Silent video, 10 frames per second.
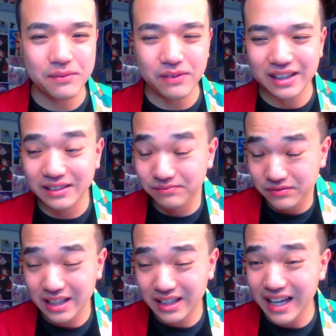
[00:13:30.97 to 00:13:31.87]
But
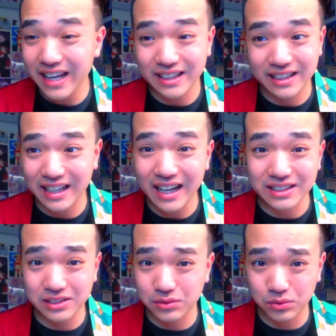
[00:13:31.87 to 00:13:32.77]
Hey
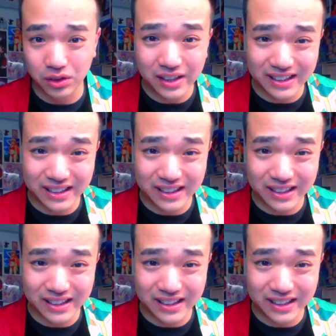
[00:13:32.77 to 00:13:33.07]
guys, look